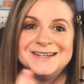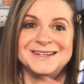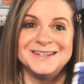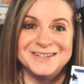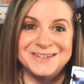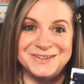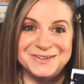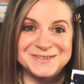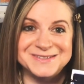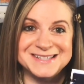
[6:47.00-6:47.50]

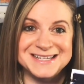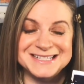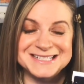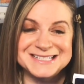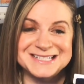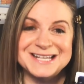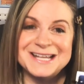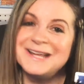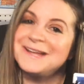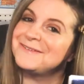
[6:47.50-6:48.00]
use this
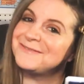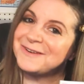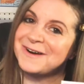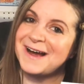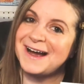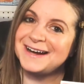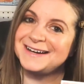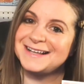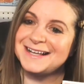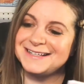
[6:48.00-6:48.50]
for
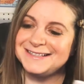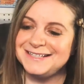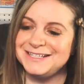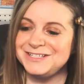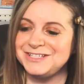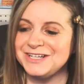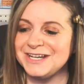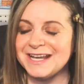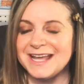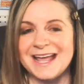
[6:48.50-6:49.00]
online
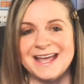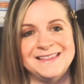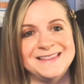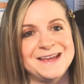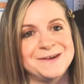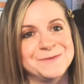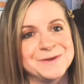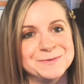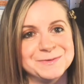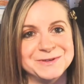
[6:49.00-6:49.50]
teaching, and
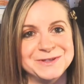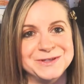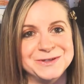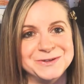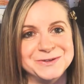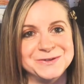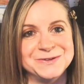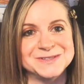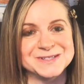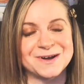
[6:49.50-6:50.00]
then we will
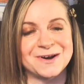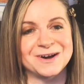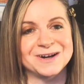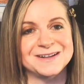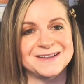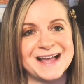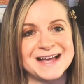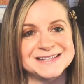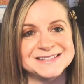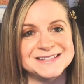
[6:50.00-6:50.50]
use our
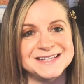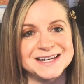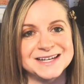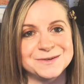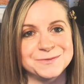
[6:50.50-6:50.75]
classic,